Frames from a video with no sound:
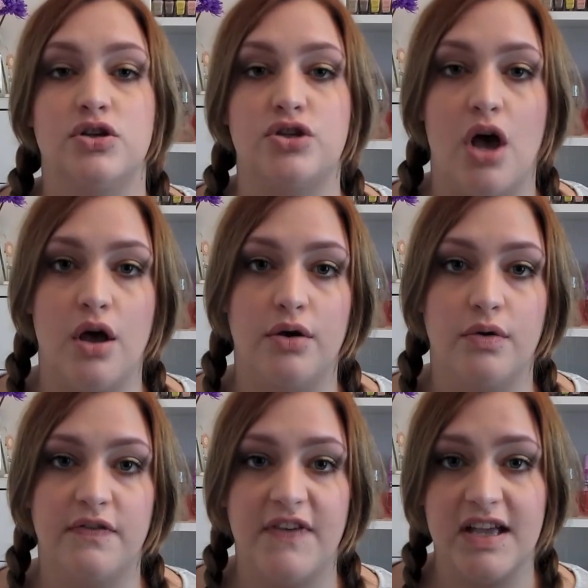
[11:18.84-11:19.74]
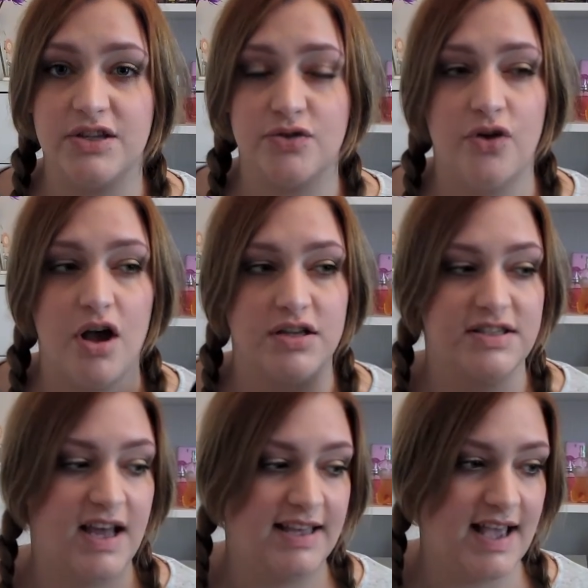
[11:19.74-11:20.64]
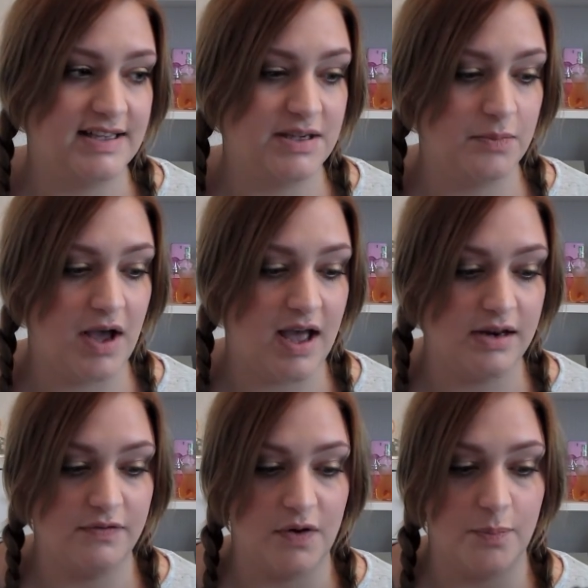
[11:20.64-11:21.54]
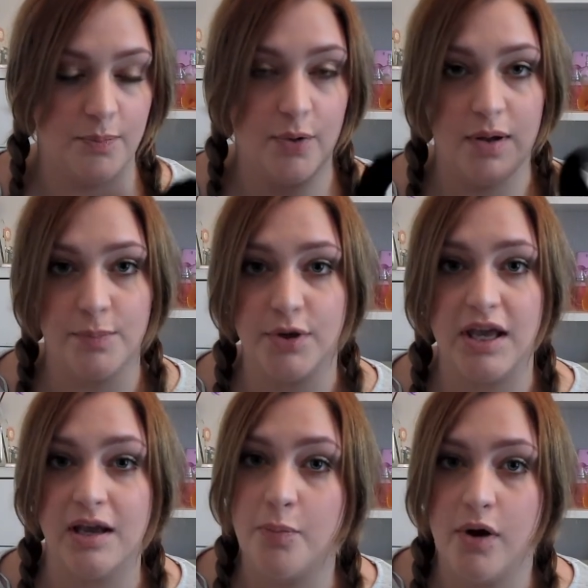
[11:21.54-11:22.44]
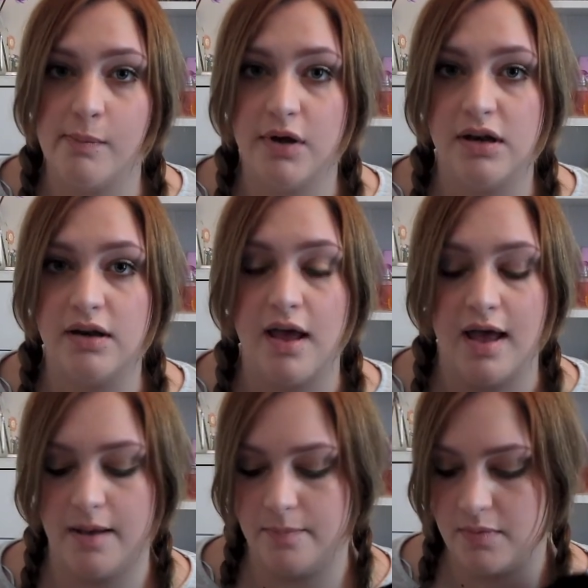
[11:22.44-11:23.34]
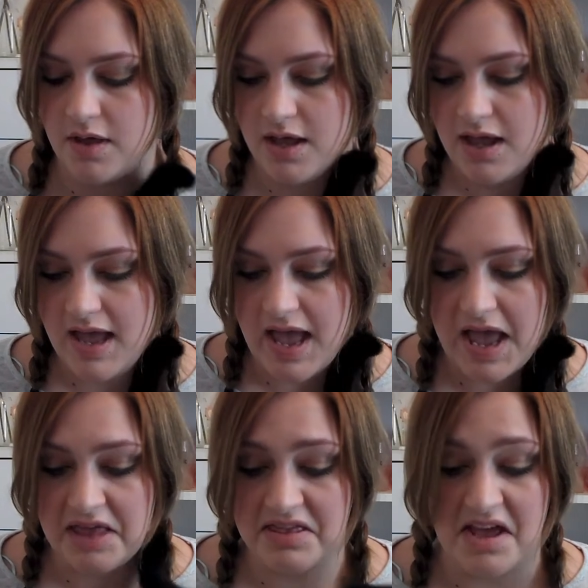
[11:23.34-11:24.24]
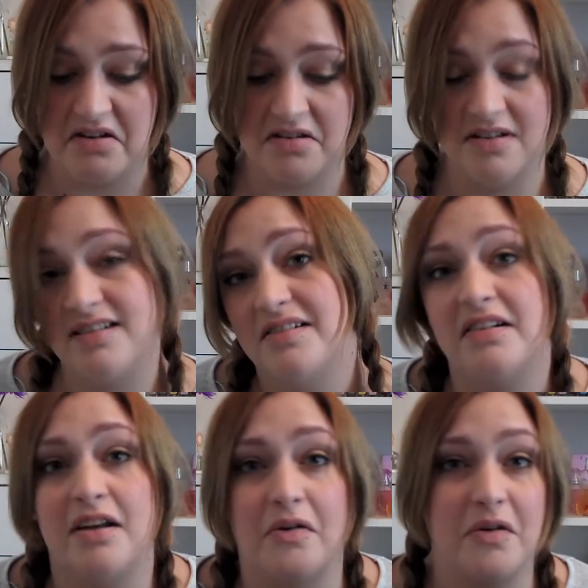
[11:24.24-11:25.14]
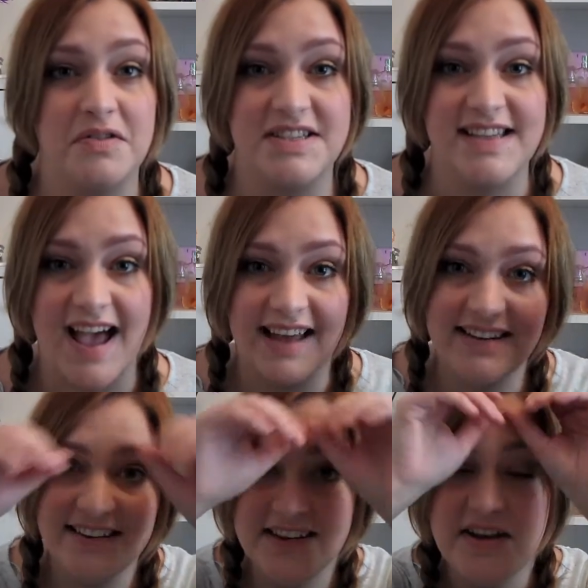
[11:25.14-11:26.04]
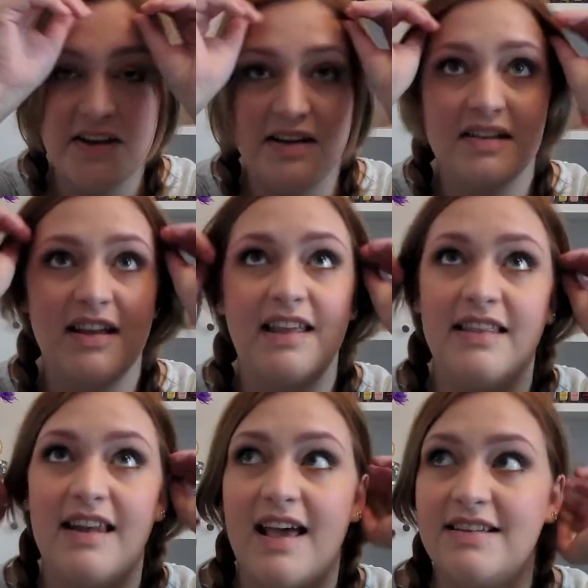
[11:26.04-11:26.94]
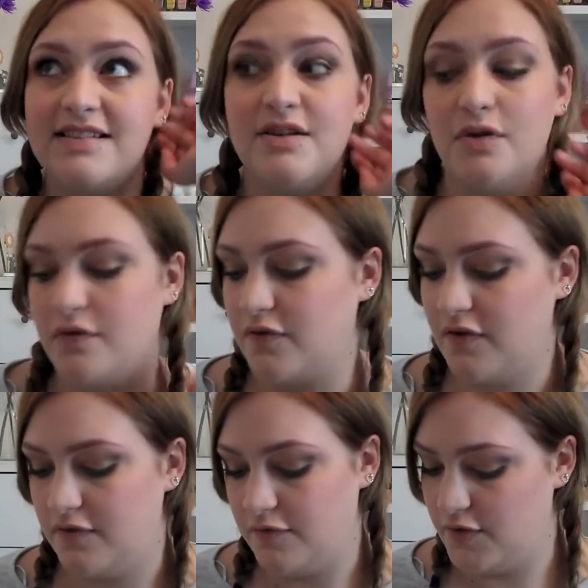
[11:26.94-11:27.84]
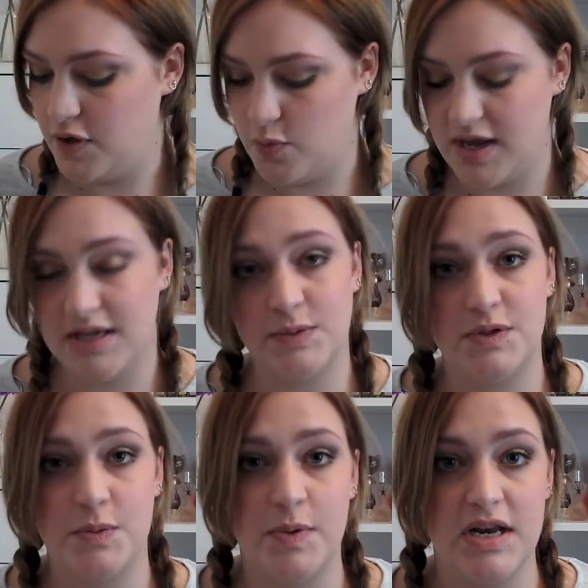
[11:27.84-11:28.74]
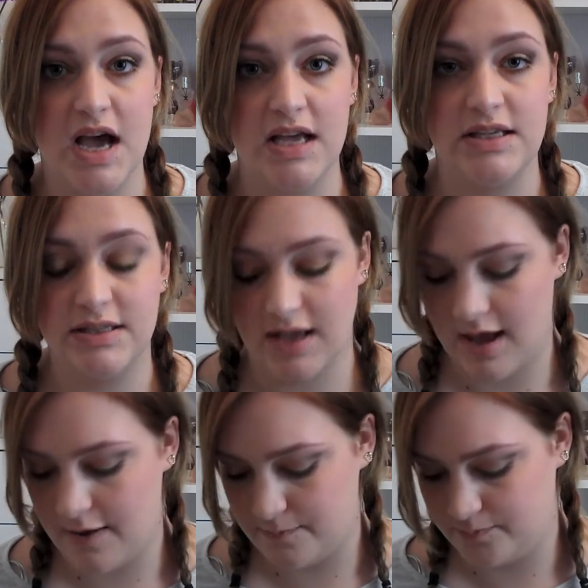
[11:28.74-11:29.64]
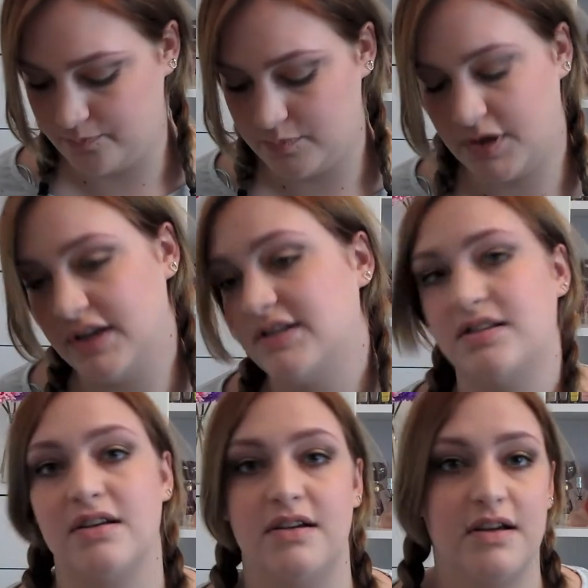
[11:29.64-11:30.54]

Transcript: So fingers crossed I get some kind of booking appointment, and then, I don't know, scan in the next sort of few weeks, which would be nice, because